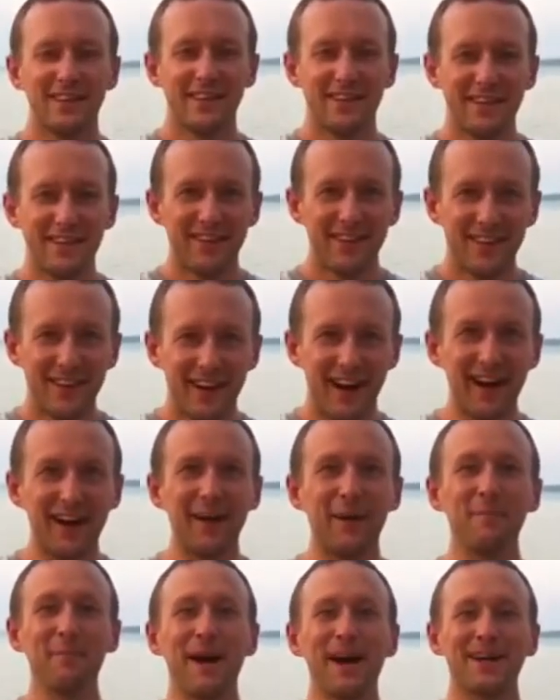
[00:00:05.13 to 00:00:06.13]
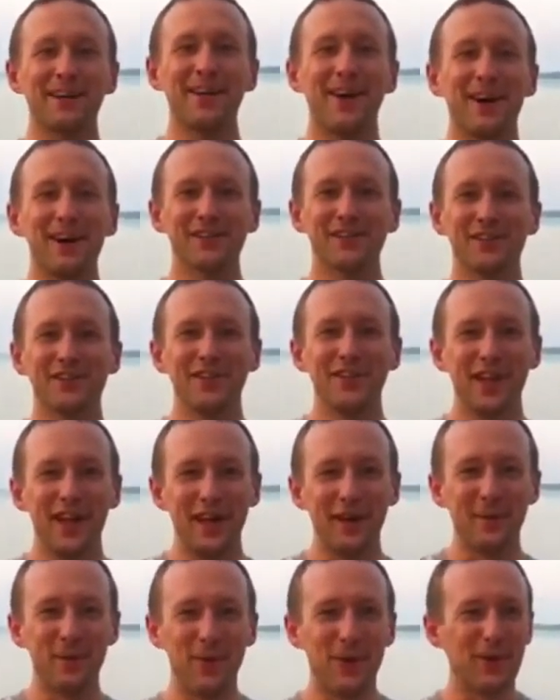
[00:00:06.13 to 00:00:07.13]
Hi, I'm Matt Clarkson, and
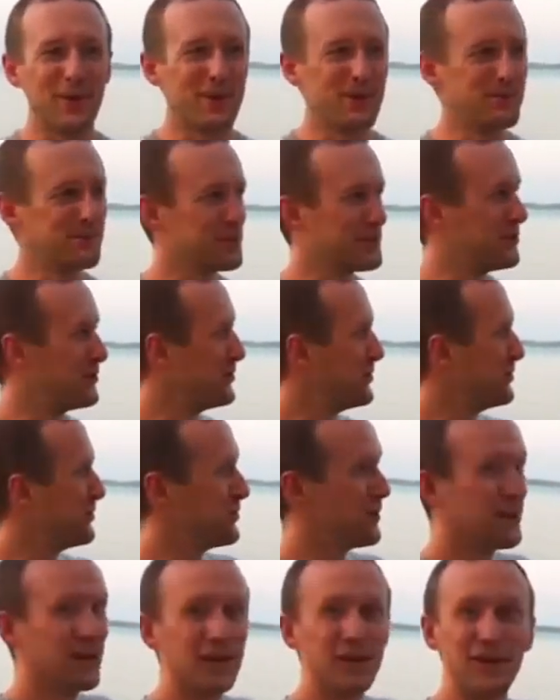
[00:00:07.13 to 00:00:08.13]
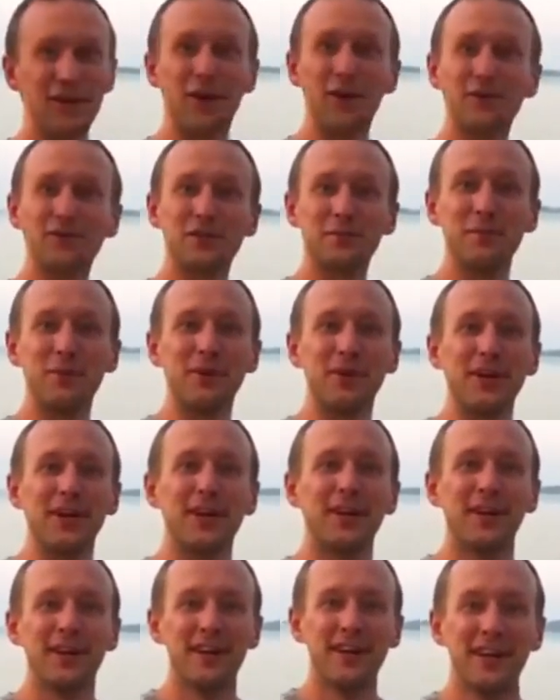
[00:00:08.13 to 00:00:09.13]
welcome to Koh Samui.
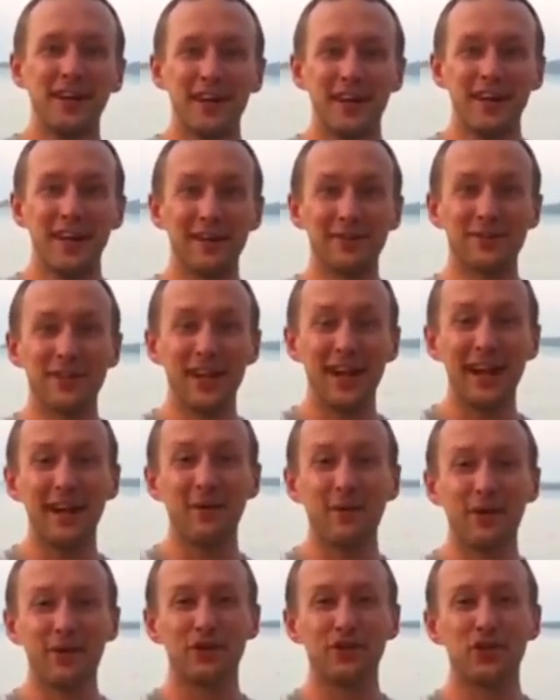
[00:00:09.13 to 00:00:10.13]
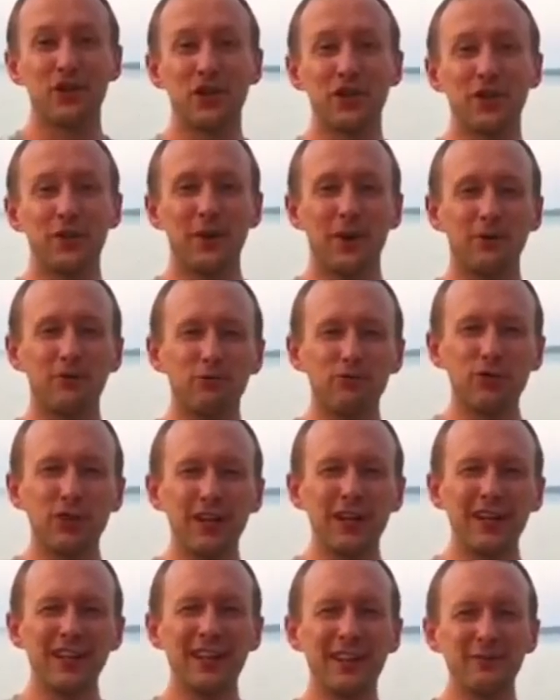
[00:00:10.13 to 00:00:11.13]
Now, today I want to show you a
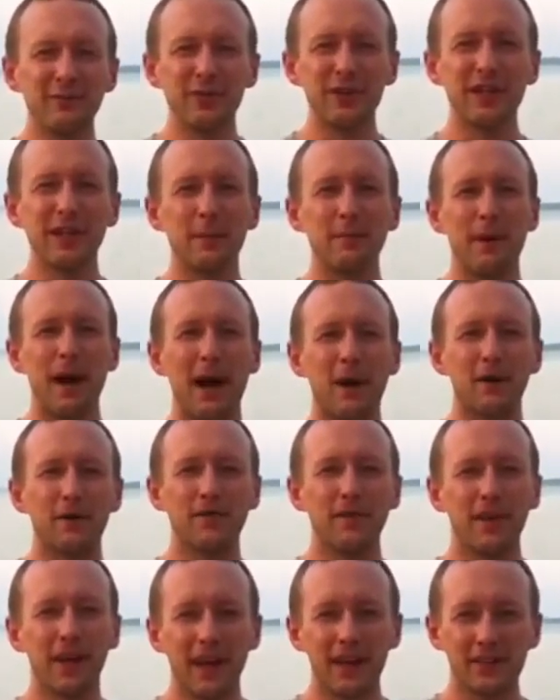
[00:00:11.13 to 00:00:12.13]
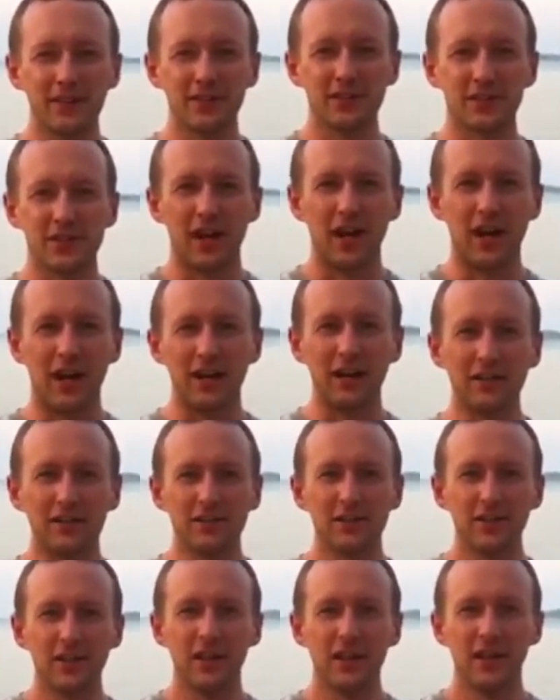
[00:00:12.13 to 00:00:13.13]
really, really powerful exercise.
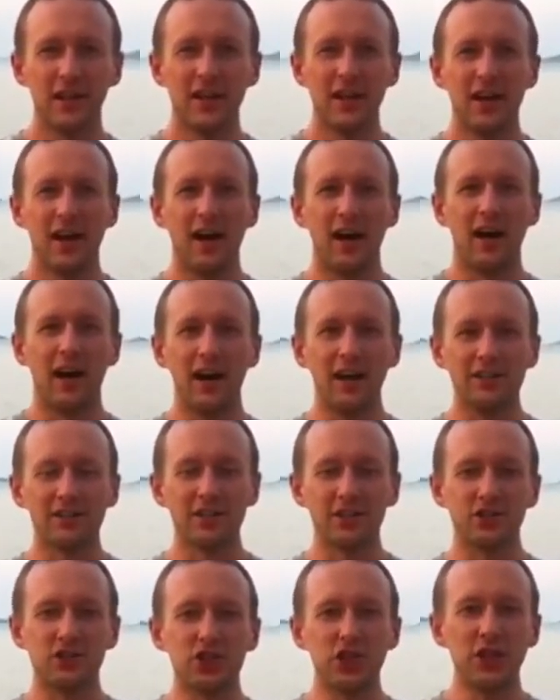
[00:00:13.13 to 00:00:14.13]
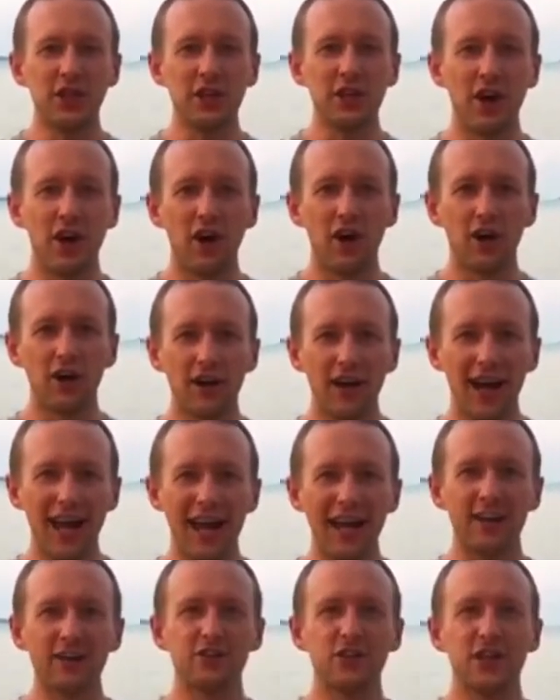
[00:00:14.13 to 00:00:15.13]
It's a Qigong
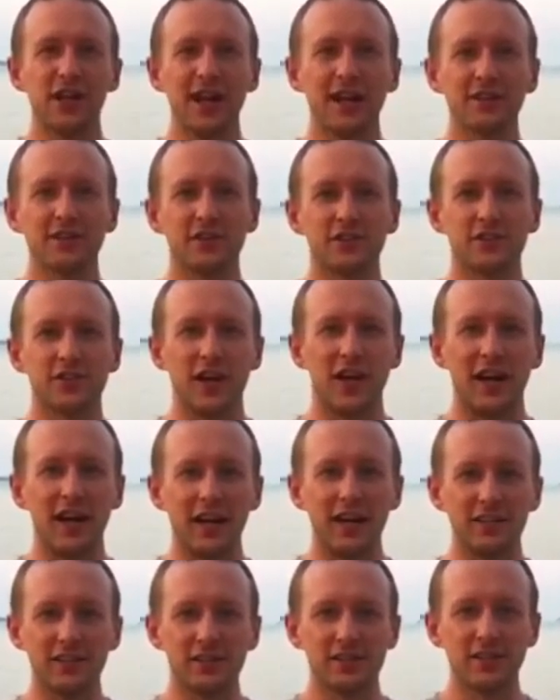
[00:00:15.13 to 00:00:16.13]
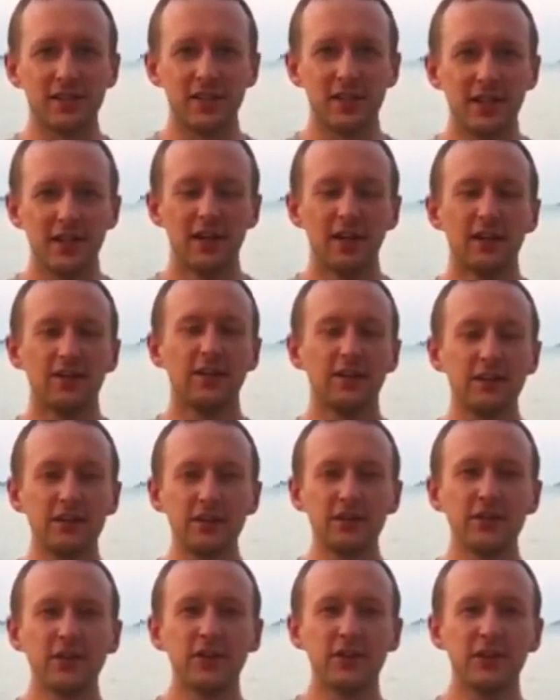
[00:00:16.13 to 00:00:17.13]
energy exercise that you
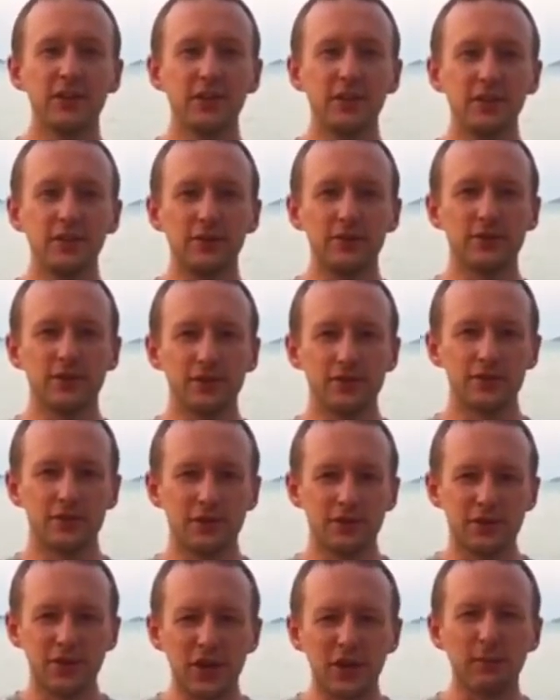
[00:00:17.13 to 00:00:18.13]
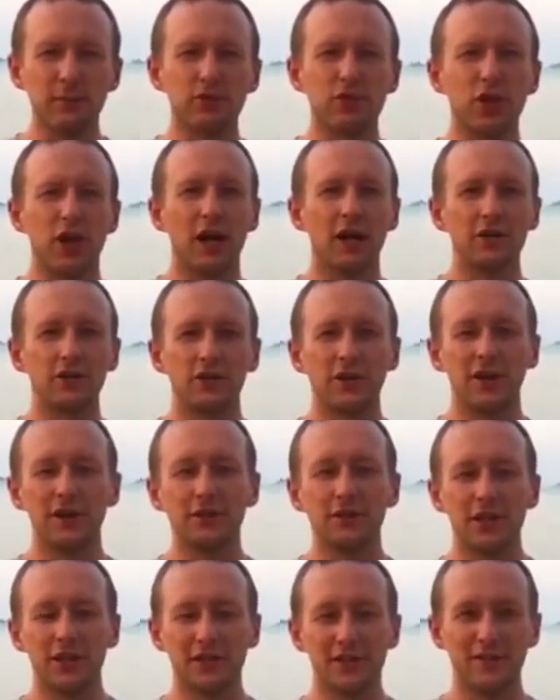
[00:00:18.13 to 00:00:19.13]
can use to turbocharge your
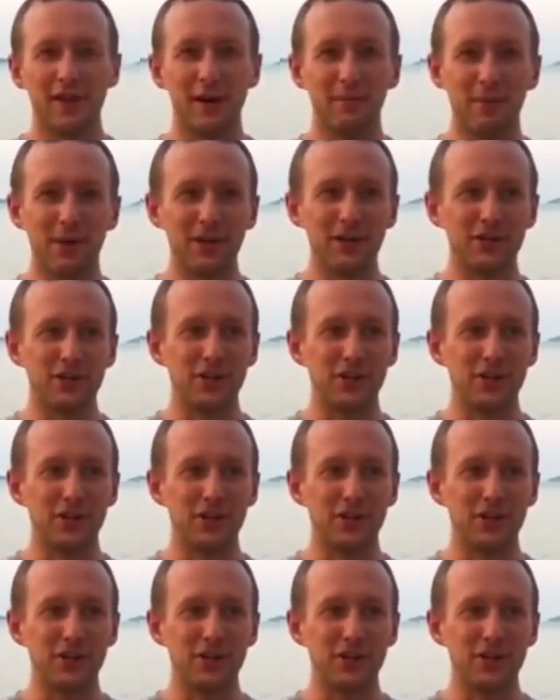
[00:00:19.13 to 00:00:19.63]
energetic vibration,